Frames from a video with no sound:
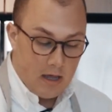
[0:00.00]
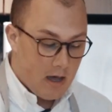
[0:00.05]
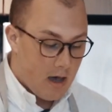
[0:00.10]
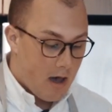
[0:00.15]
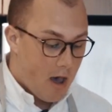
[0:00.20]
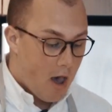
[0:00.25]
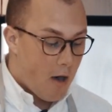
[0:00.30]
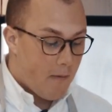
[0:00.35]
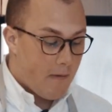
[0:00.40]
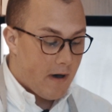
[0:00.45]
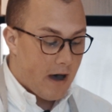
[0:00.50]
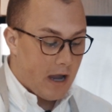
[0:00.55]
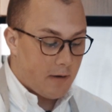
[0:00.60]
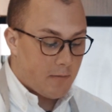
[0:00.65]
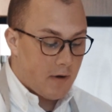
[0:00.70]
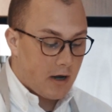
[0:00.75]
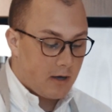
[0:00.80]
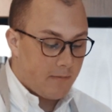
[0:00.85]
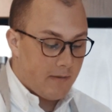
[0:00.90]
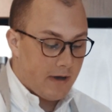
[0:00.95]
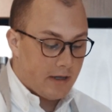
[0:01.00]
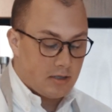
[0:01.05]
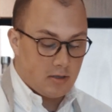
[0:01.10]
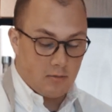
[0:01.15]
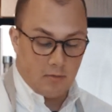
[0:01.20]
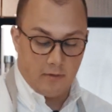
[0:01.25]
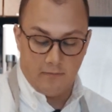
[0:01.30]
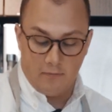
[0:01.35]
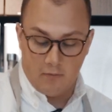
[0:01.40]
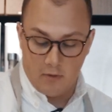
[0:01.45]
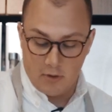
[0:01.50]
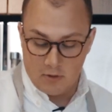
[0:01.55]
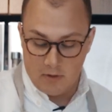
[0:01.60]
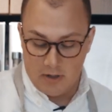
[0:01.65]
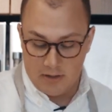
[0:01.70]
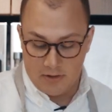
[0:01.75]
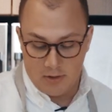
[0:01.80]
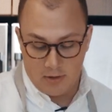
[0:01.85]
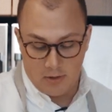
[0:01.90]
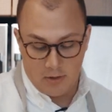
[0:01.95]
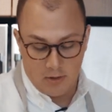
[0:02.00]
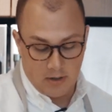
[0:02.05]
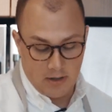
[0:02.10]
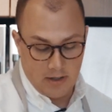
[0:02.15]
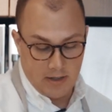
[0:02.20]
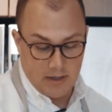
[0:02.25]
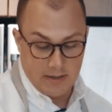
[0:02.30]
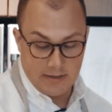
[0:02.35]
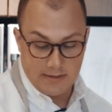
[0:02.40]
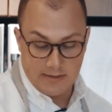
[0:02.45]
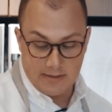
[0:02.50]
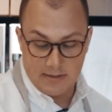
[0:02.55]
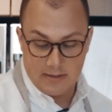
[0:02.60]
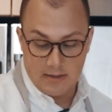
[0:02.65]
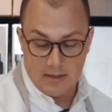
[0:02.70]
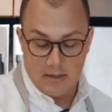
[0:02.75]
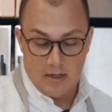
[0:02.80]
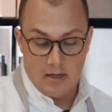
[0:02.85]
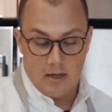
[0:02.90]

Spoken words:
I recommend to refrigerate the cookies